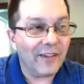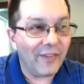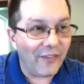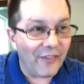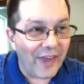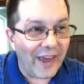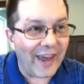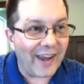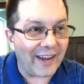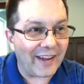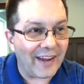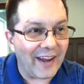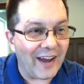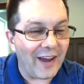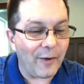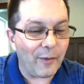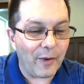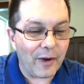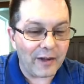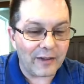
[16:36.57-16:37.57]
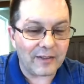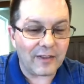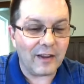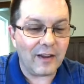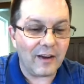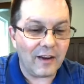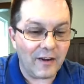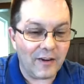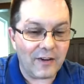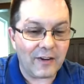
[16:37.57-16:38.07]
That guy right
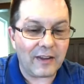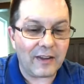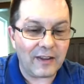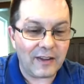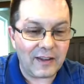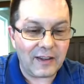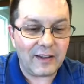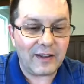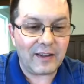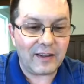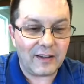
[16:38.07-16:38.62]
there, he